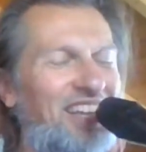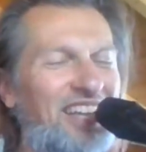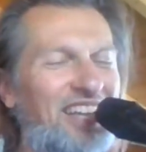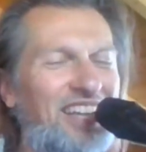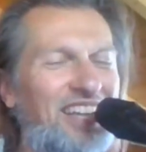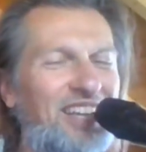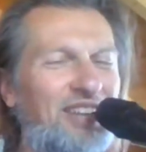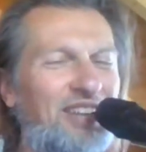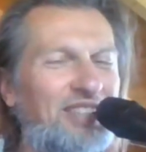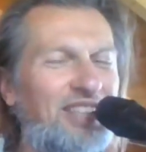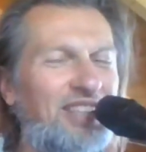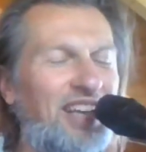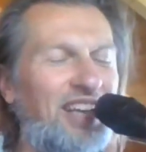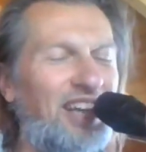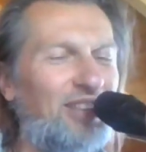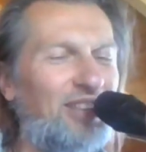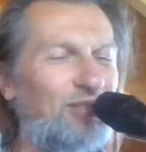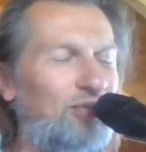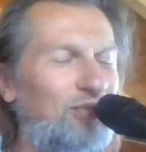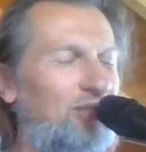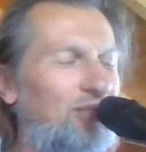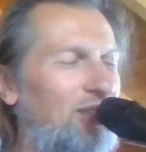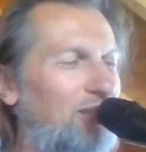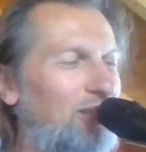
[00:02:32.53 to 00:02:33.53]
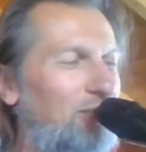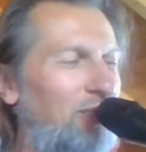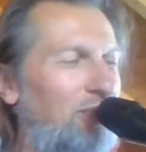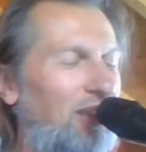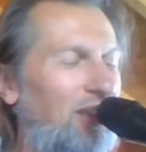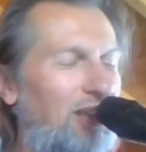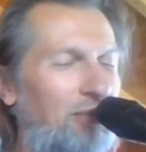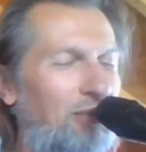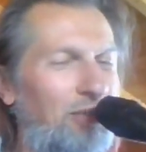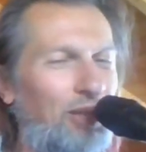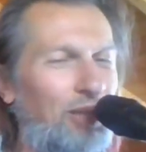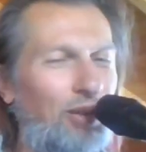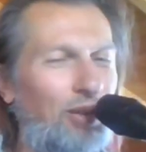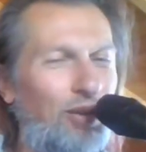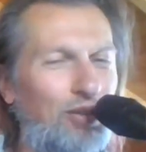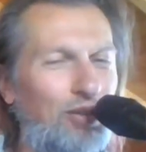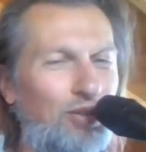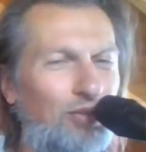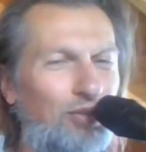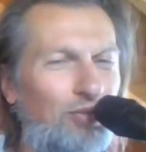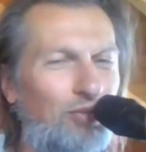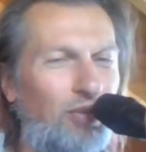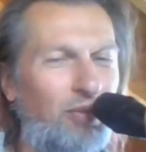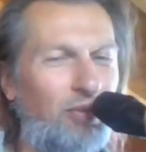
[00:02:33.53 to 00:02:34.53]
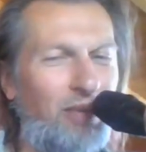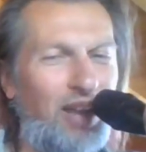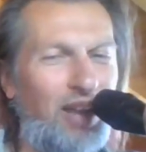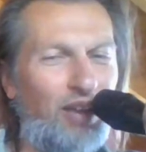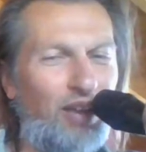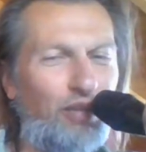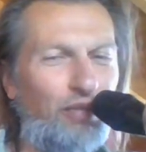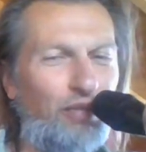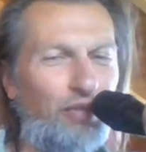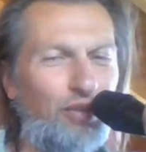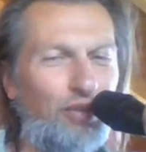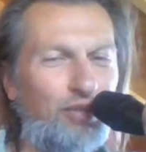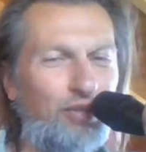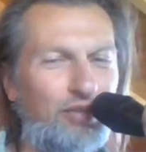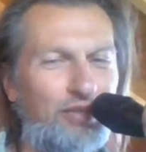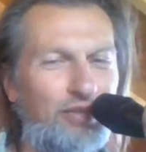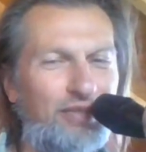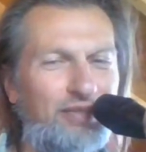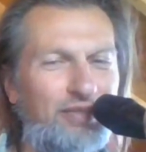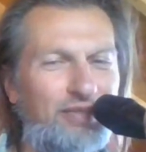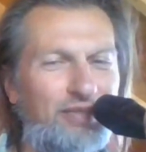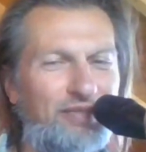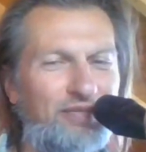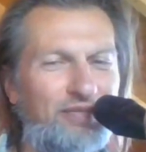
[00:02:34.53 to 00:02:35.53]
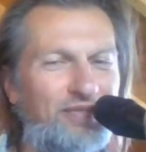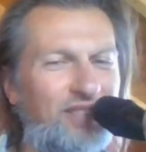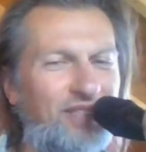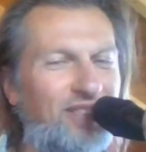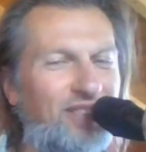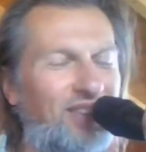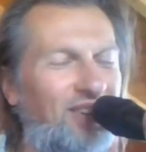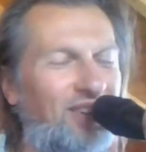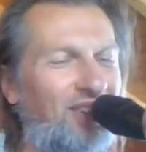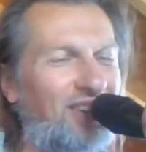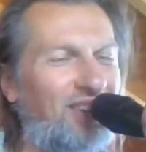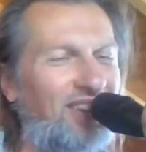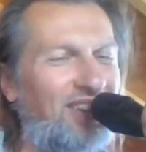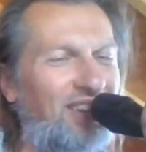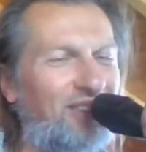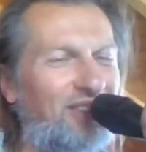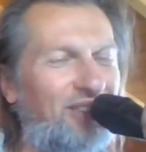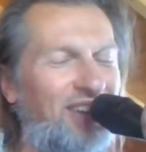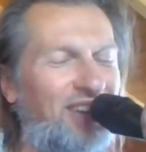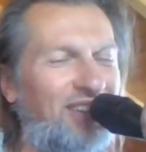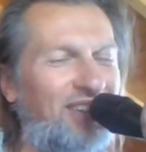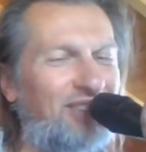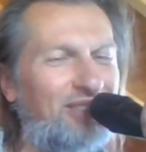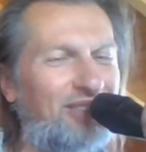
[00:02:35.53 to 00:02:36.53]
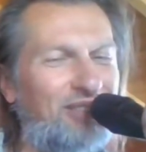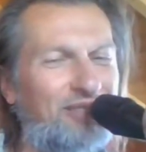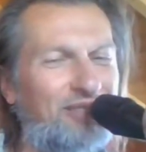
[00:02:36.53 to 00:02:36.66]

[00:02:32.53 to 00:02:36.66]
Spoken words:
Because I had to just be a little bit closer to the microphone. Okay, great.